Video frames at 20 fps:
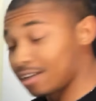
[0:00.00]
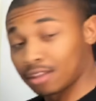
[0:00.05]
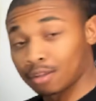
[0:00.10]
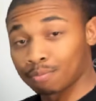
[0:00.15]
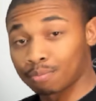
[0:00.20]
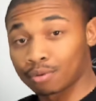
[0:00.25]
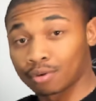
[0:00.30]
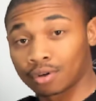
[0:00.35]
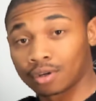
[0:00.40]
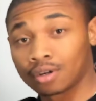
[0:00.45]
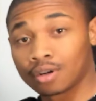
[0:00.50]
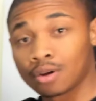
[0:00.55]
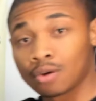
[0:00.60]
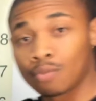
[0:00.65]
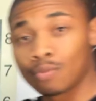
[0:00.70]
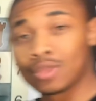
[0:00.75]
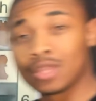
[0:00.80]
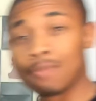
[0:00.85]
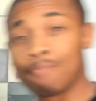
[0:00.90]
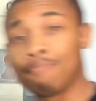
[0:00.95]
the board
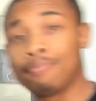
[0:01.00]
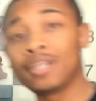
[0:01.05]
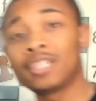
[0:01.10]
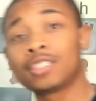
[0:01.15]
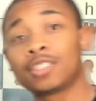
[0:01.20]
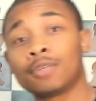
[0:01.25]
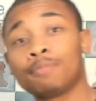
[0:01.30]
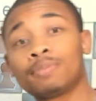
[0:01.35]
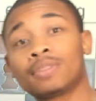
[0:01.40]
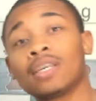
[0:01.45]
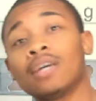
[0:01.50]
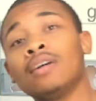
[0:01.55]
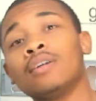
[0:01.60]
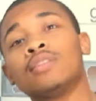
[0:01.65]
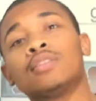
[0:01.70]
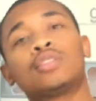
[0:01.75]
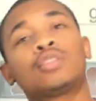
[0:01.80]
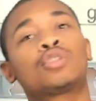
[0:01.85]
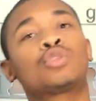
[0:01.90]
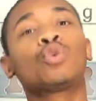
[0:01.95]
when the bishops
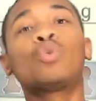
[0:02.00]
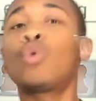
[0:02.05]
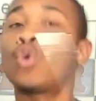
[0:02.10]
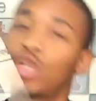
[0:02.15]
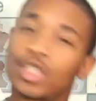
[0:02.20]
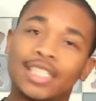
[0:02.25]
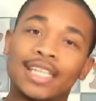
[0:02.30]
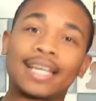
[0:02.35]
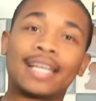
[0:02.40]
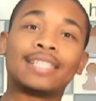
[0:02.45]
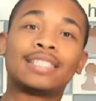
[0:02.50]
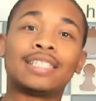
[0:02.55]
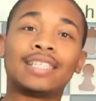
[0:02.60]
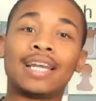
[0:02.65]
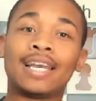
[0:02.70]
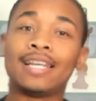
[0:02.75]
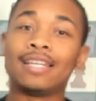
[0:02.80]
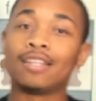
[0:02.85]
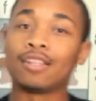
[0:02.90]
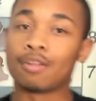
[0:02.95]
soar to get to
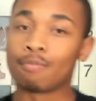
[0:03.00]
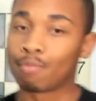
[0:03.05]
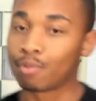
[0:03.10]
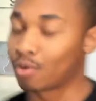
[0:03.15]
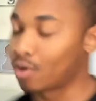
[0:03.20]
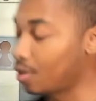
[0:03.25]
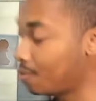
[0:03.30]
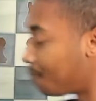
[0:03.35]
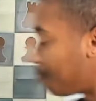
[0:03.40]
the end of the board.